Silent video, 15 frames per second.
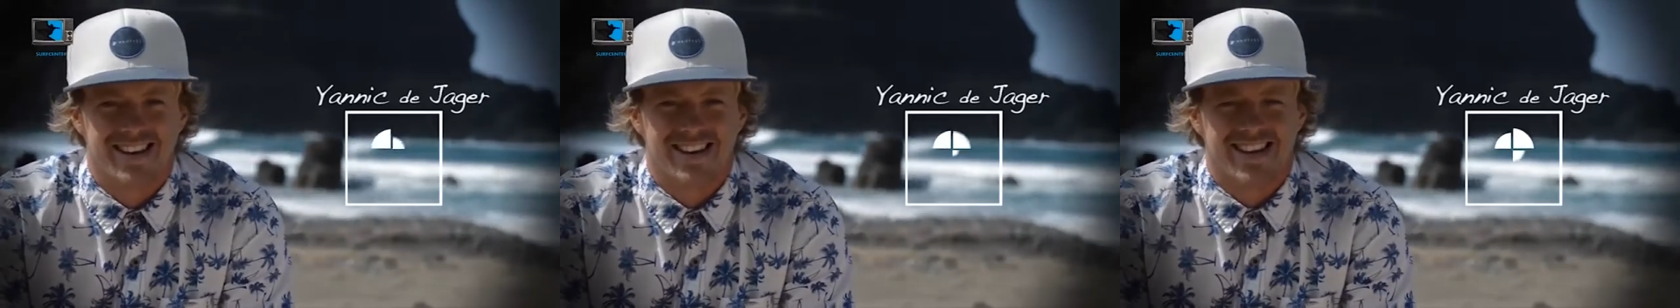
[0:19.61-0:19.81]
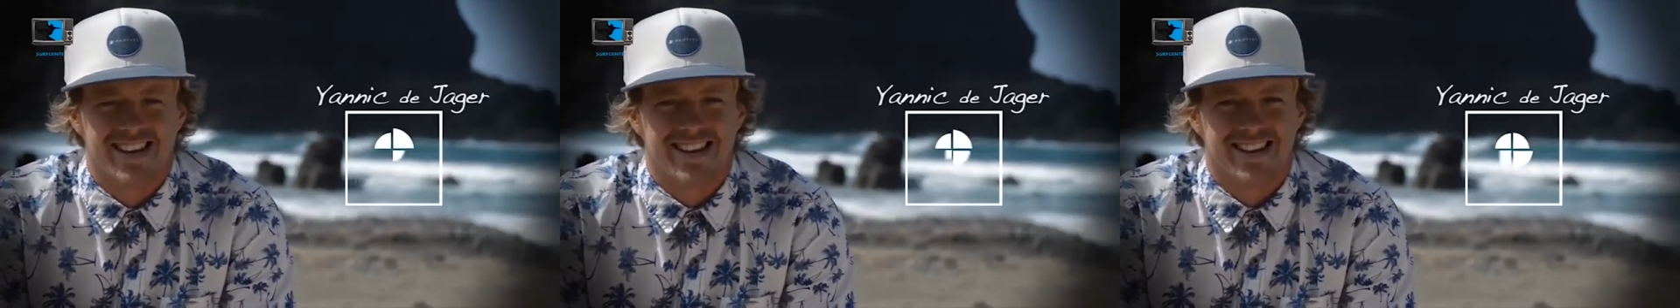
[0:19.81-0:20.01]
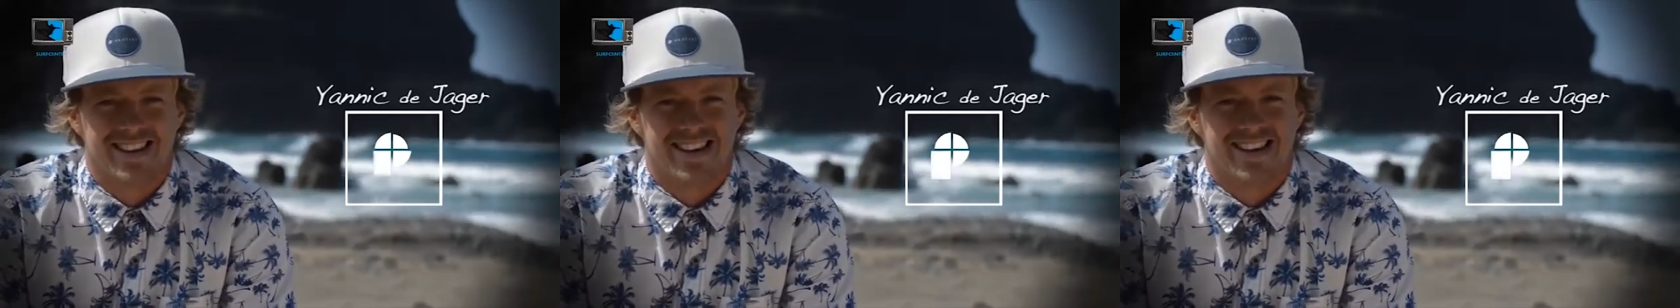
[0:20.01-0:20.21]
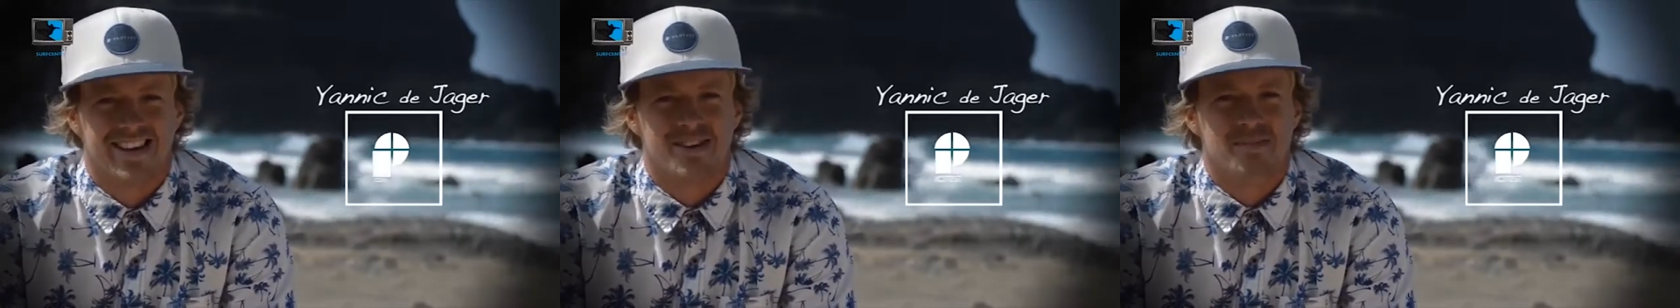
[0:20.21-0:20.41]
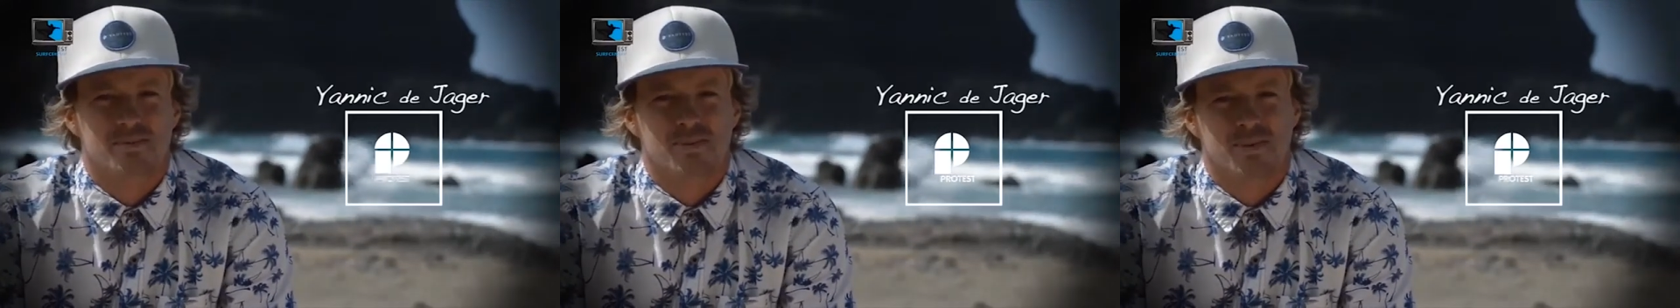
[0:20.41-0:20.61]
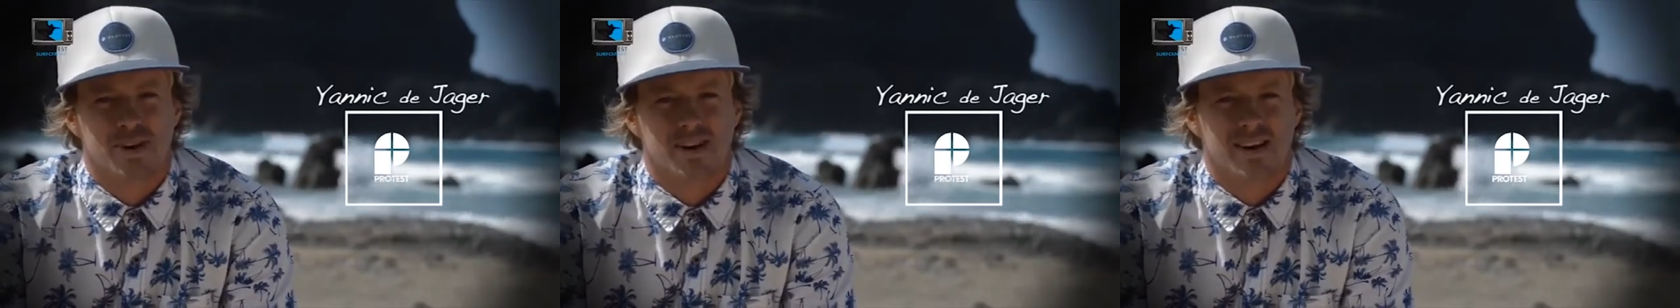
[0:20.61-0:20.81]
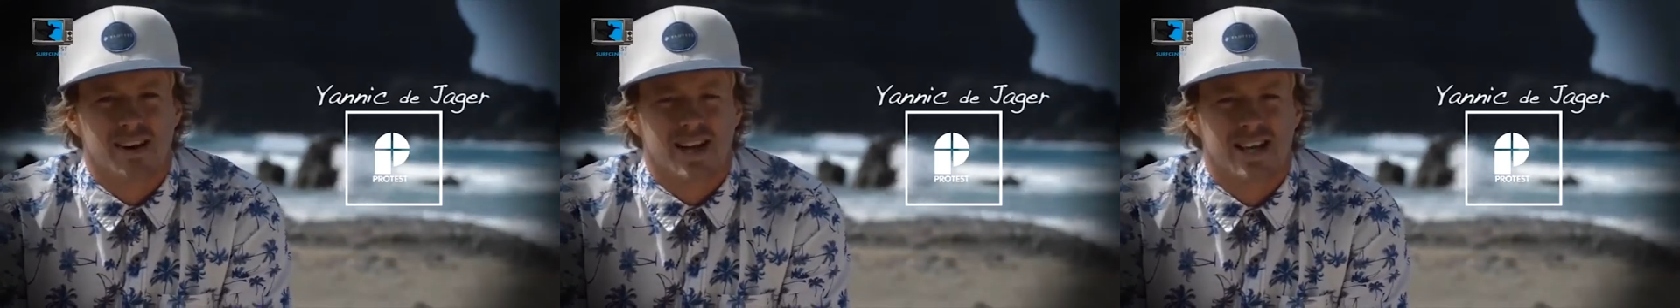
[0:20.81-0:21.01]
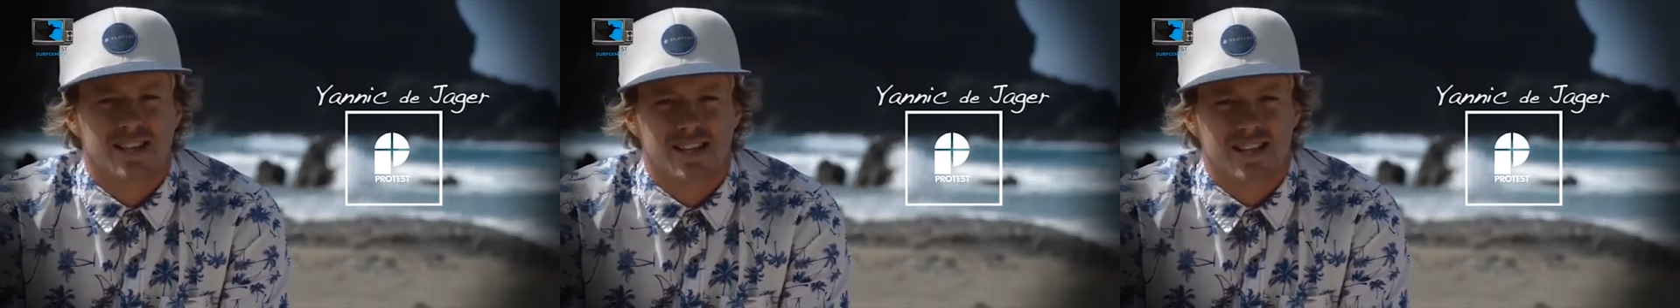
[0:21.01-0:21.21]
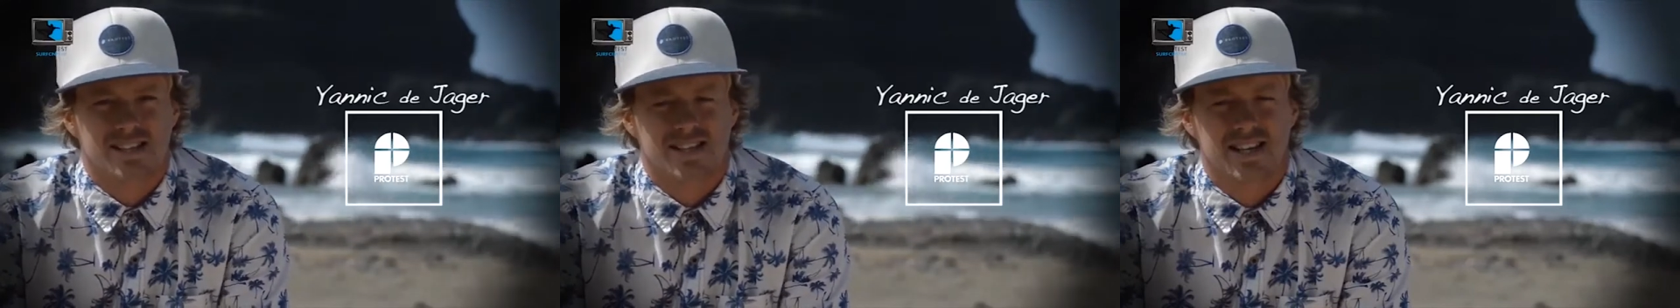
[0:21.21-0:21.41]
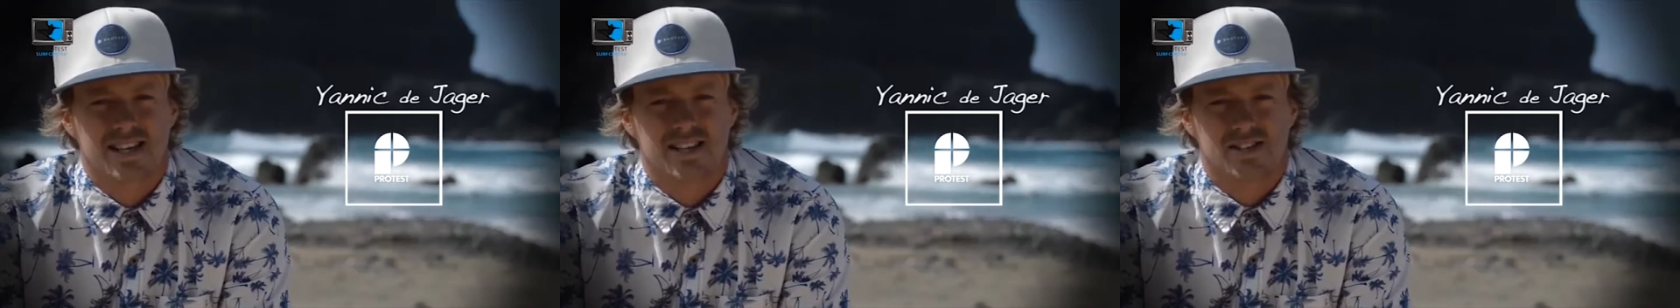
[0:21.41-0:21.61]
and we are at the
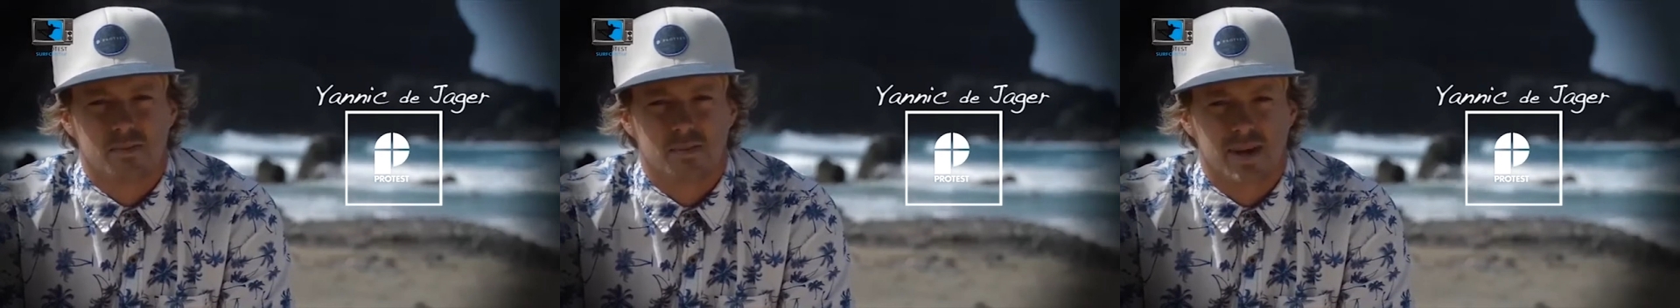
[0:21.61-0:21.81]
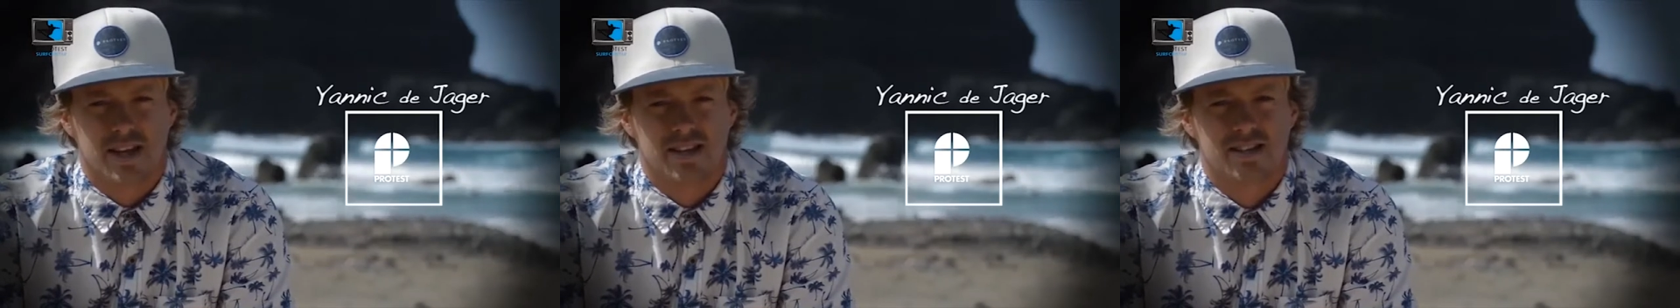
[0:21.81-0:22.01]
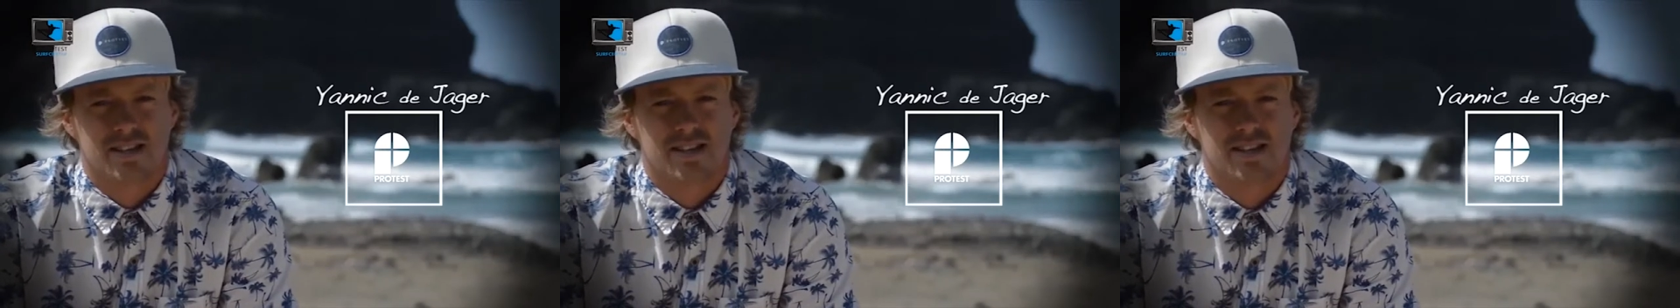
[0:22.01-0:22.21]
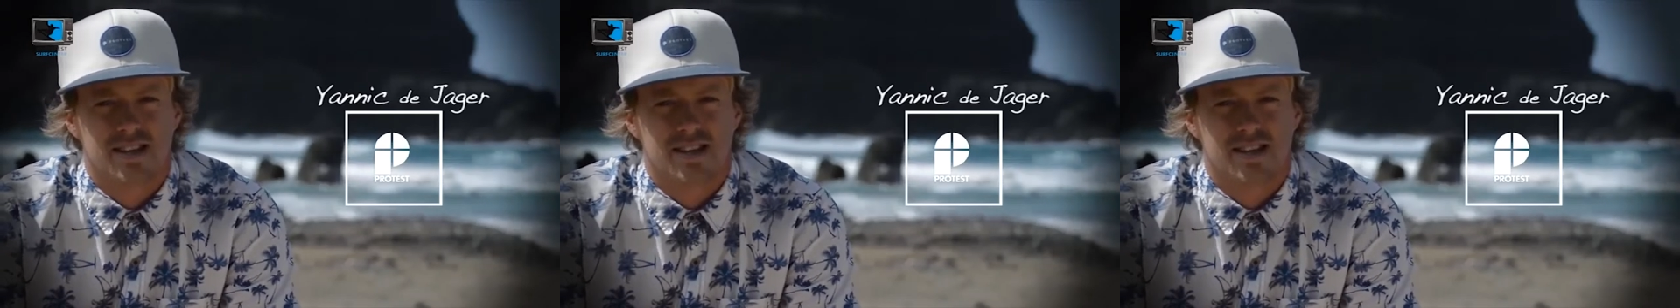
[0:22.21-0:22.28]
Schinzo beach.